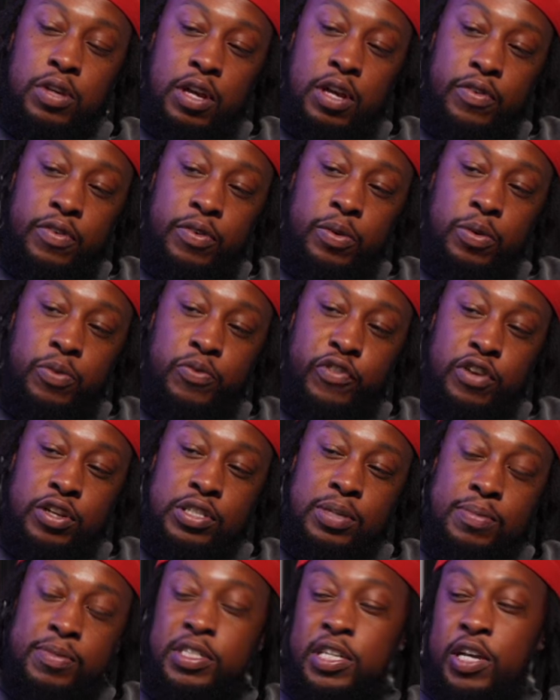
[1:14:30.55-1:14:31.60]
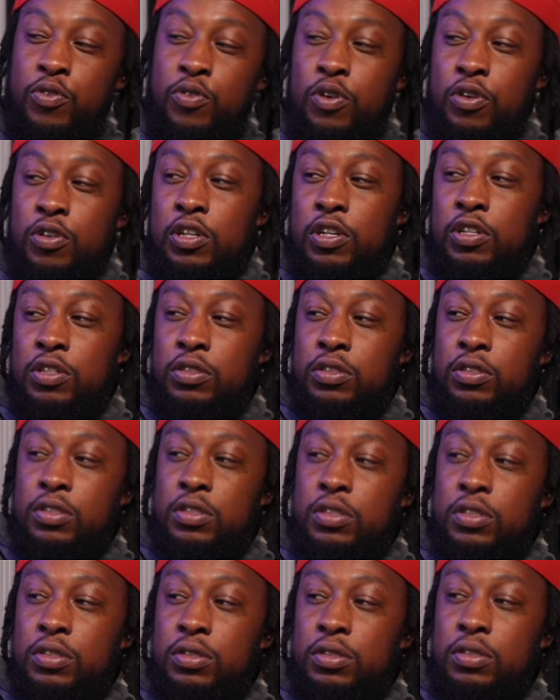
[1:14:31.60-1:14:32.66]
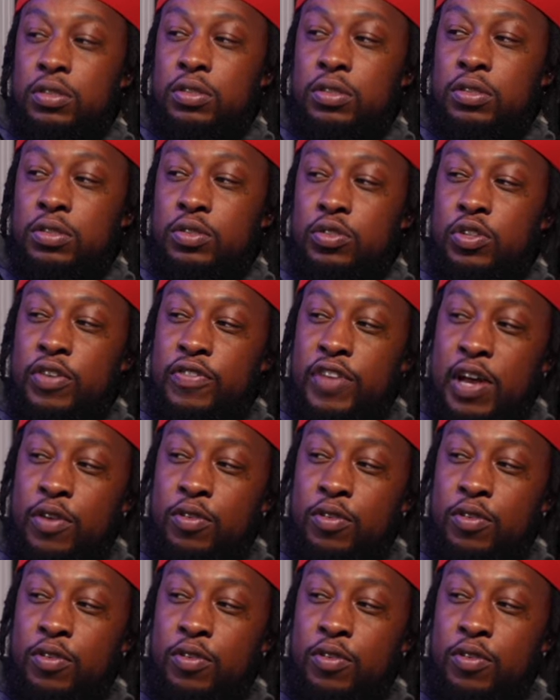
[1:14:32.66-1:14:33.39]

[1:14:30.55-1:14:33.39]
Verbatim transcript: Uh, first, I'm gonna say Rolos. You ever had